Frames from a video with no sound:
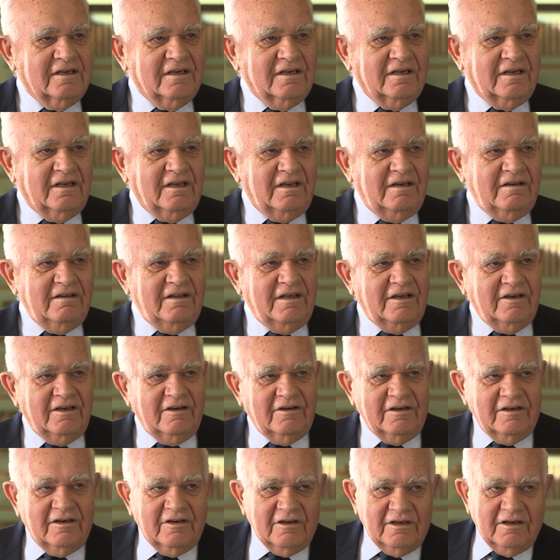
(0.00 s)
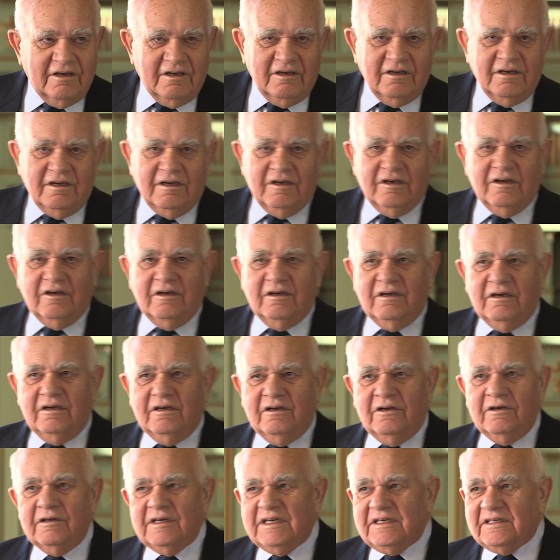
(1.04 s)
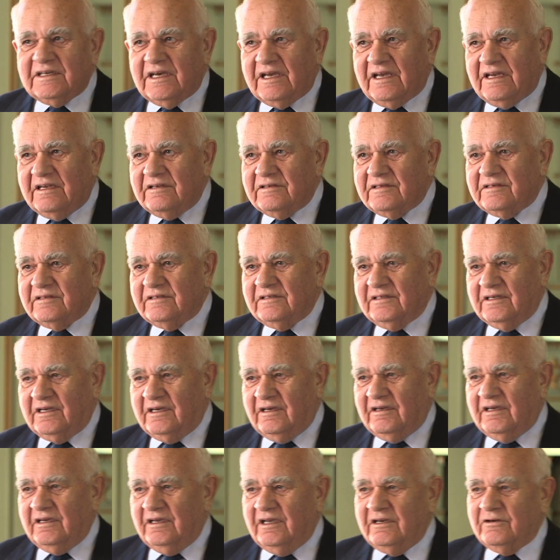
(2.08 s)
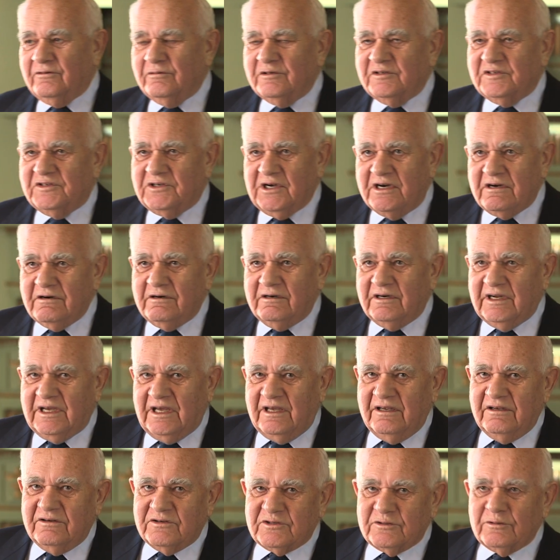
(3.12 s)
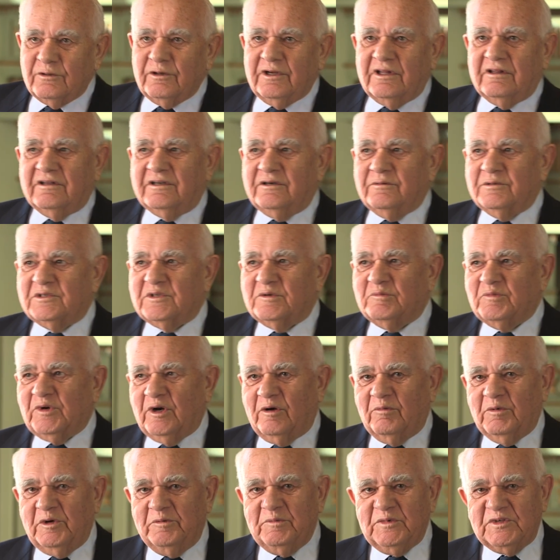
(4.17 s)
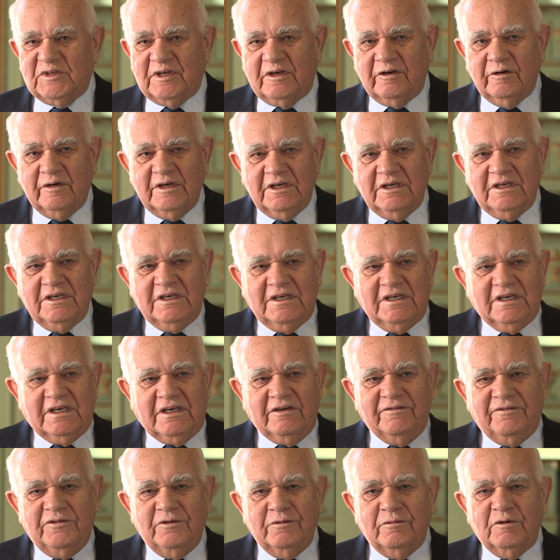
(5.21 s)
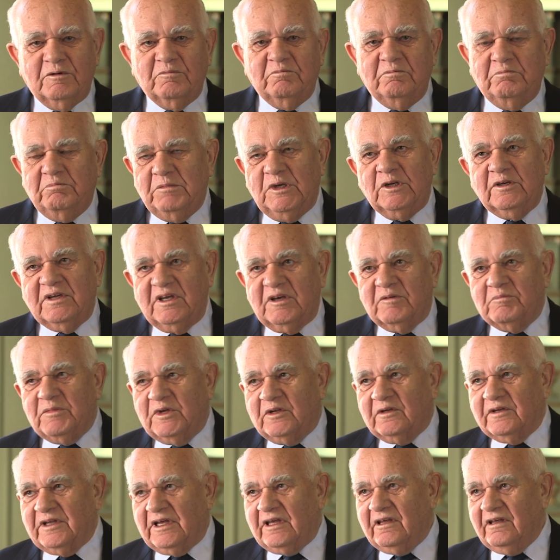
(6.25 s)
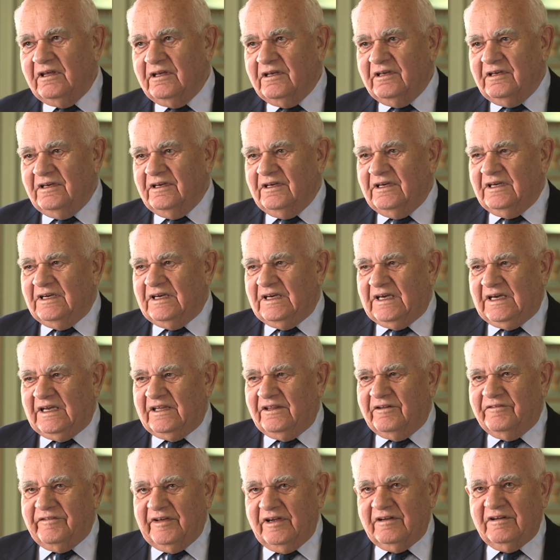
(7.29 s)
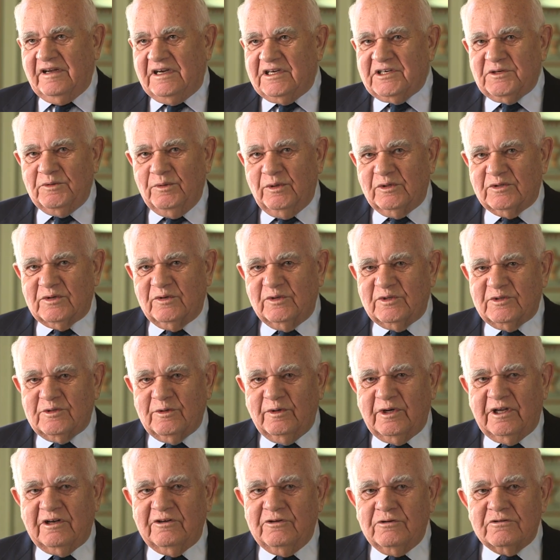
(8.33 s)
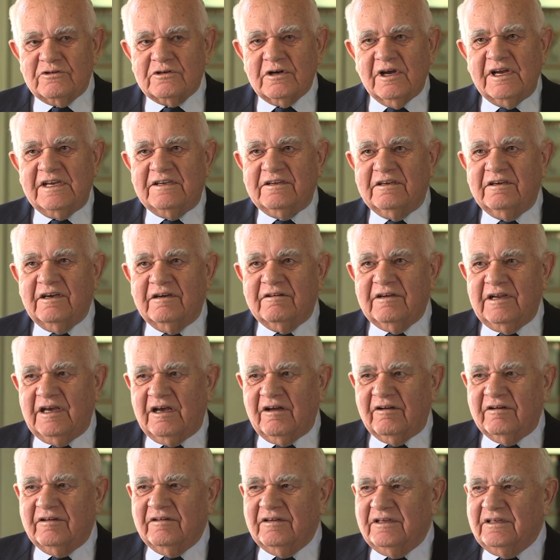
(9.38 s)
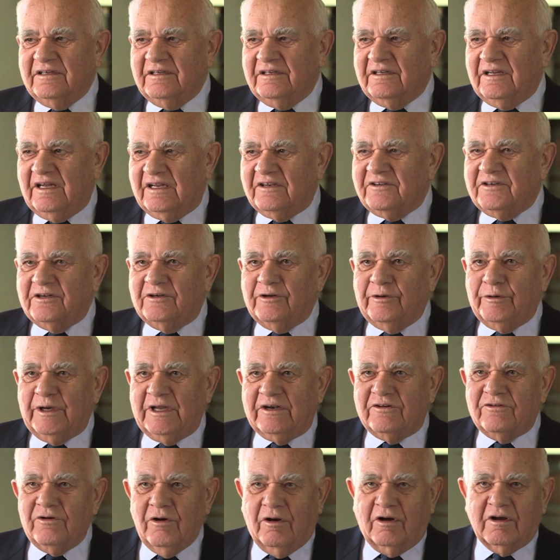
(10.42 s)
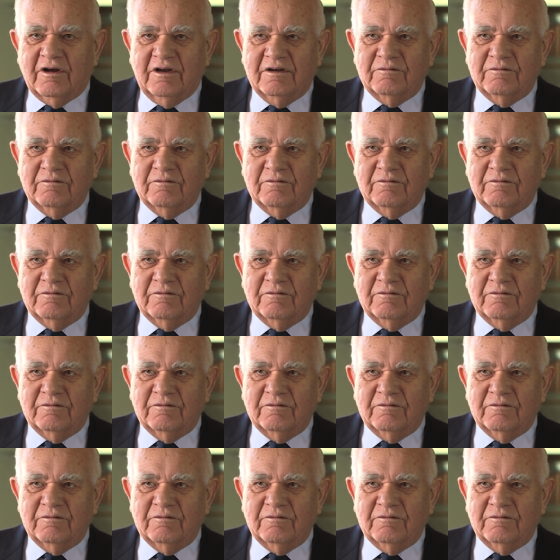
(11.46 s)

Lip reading: In the early days, it was generally soil that was the problem. So if you were building a building and the foundation was on soil, you tried to go down until you hit rock.